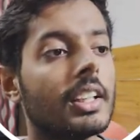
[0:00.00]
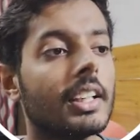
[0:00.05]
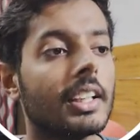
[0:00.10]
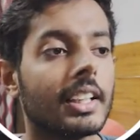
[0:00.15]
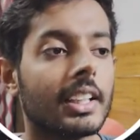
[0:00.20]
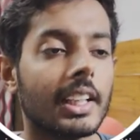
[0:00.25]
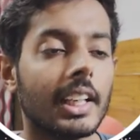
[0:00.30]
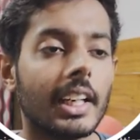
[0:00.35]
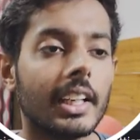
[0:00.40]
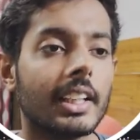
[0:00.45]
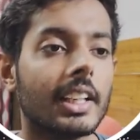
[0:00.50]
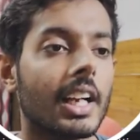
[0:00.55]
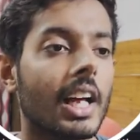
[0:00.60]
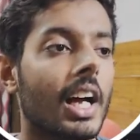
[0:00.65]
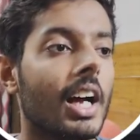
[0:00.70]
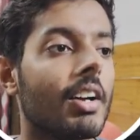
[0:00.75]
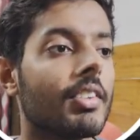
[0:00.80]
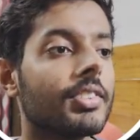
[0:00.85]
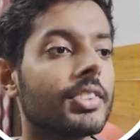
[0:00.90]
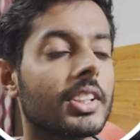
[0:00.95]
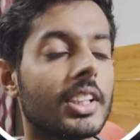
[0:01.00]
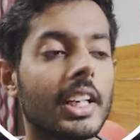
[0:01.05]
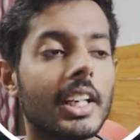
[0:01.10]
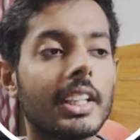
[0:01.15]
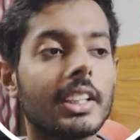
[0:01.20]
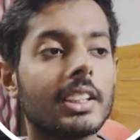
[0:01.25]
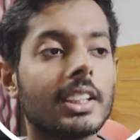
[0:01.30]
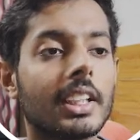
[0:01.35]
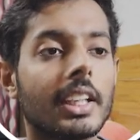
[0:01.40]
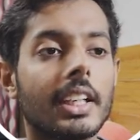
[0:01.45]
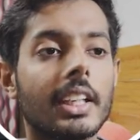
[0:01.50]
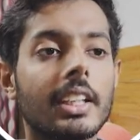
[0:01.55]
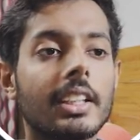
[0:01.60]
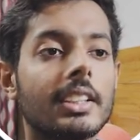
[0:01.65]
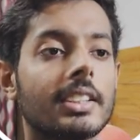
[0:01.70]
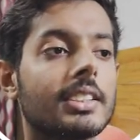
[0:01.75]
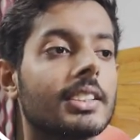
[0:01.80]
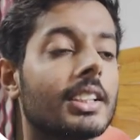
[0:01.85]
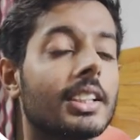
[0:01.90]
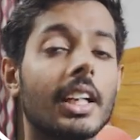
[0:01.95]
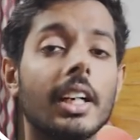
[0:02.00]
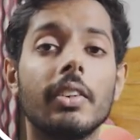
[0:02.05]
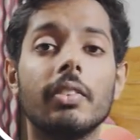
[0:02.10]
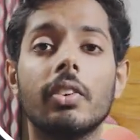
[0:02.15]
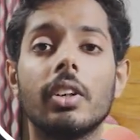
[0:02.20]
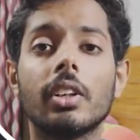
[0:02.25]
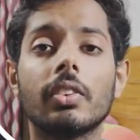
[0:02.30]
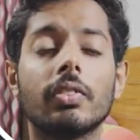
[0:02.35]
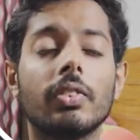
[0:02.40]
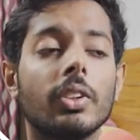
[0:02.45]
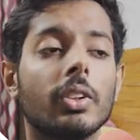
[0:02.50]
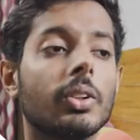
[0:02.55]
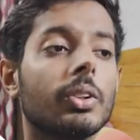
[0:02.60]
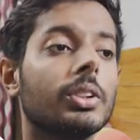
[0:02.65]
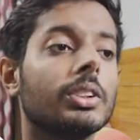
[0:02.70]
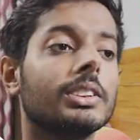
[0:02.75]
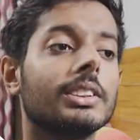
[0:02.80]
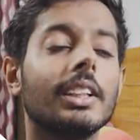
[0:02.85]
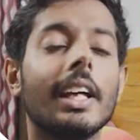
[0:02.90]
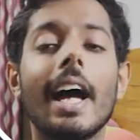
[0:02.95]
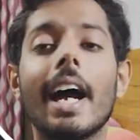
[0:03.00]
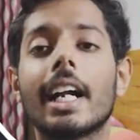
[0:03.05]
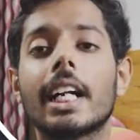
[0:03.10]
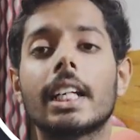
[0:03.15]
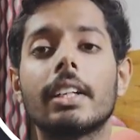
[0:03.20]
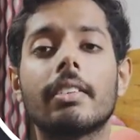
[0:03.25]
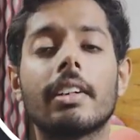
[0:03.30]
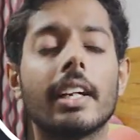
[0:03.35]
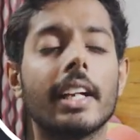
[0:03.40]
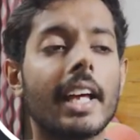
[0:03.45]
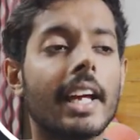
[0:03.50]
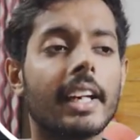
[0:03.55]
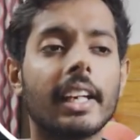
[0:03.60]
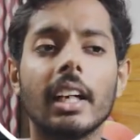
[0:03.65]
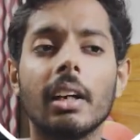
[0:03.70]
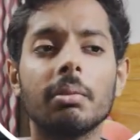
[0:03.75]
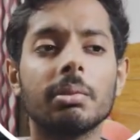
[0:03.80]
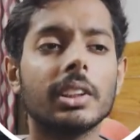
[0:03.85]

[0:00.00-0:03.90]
create graphs, create things, create workflows, activity diagrams.